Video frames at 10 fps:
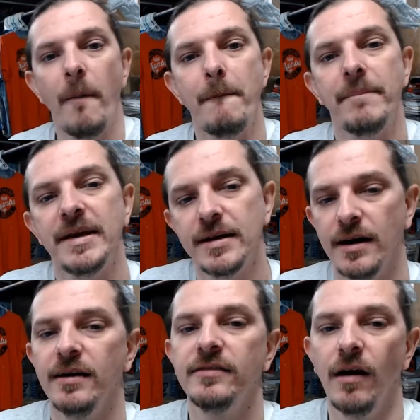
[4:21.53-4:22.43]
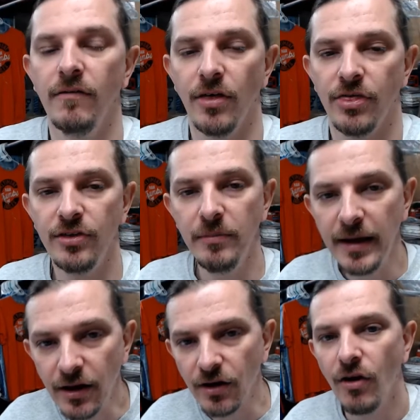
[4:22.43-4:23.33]
Because of the
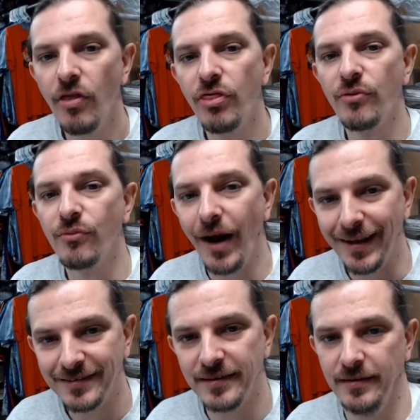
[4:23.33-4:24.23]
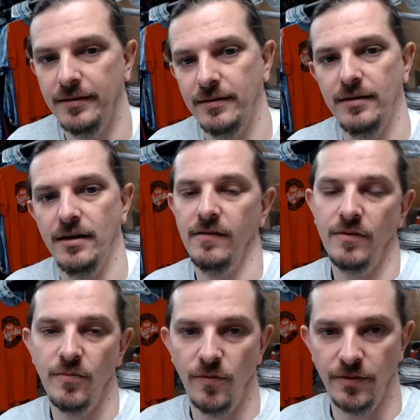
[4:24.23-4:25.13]
mere threat of a
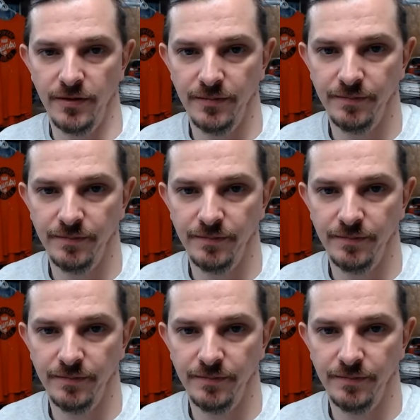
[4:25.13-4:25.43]
mortar.